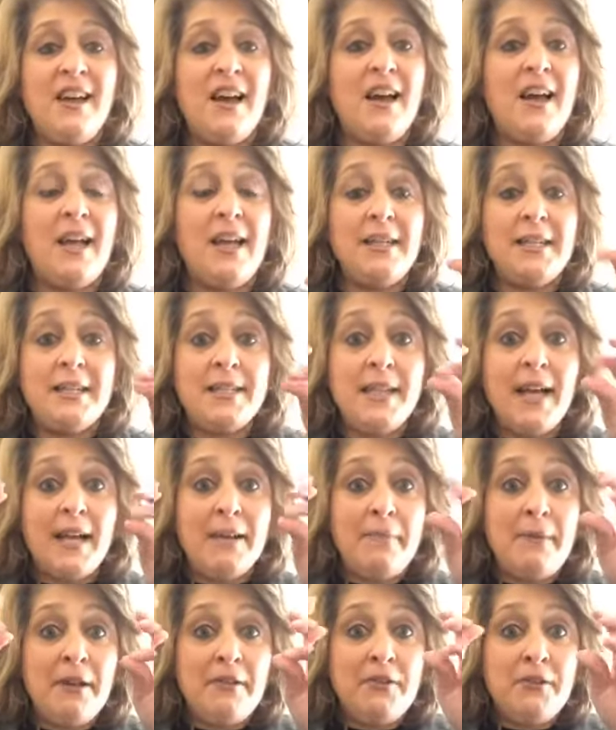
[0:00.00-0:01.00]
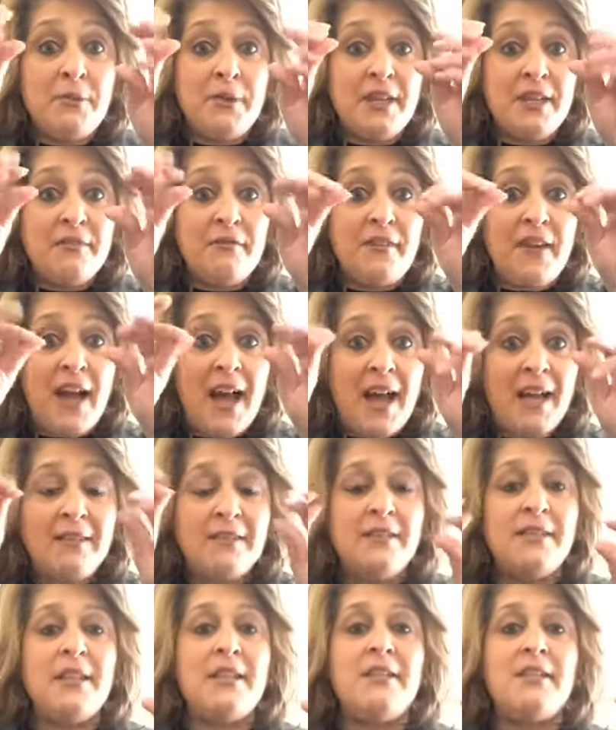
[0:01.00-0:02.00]
Uh, it's not about doing it
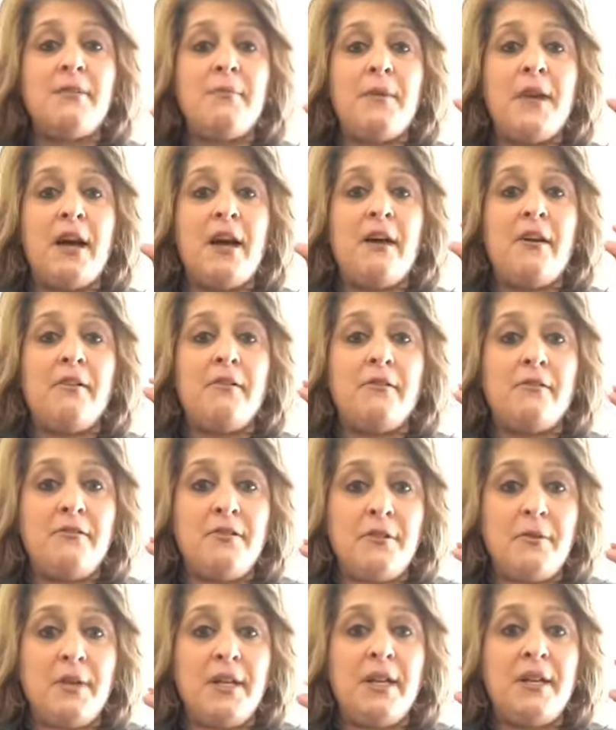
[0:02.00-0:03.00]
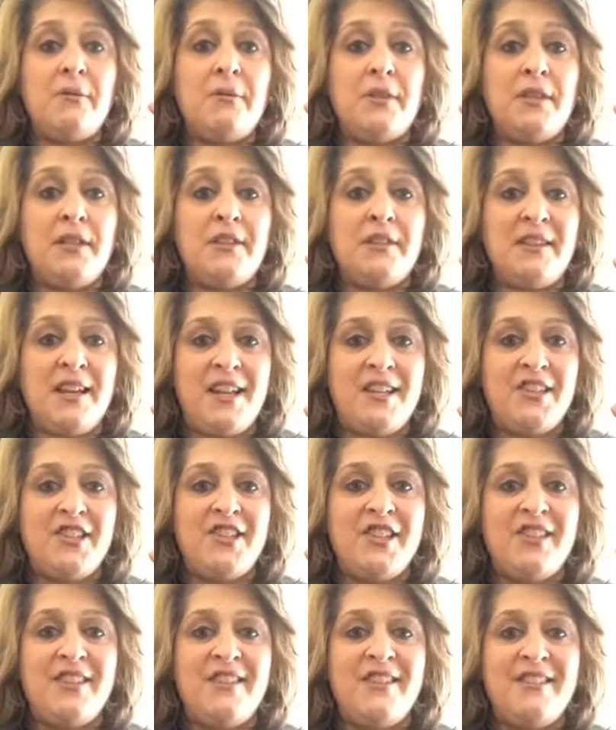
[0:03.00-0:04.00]
fast; it's about doing it with
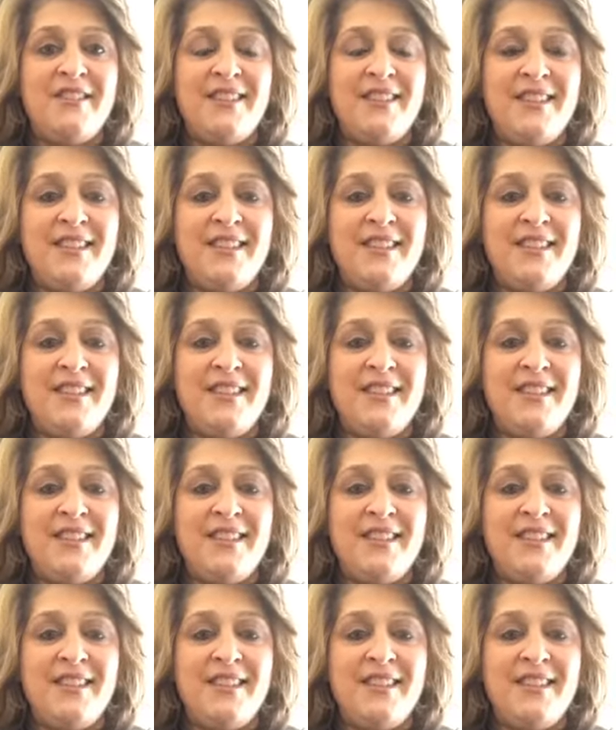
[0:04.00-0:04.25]
intention,